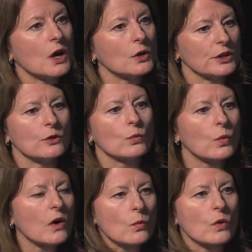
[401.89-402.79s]
you know,
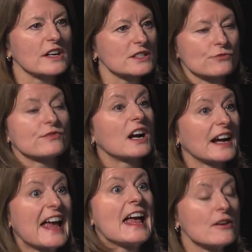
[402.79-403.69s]
what is the right
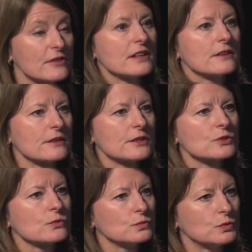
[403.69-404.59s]
area
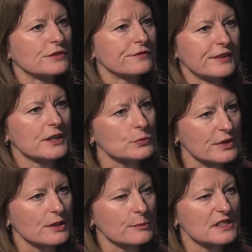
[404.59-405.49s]
that would fit
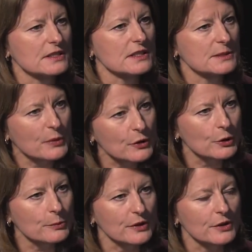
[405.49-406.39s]
with the business
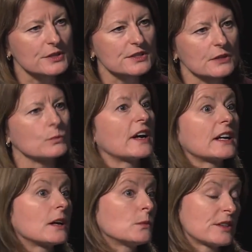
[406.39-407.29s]
purpose, and
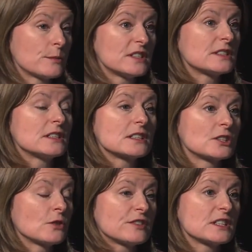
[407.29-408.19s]
where the business can
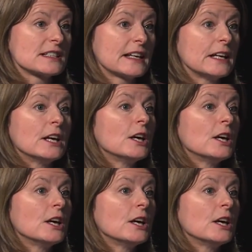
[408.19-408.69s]
obviously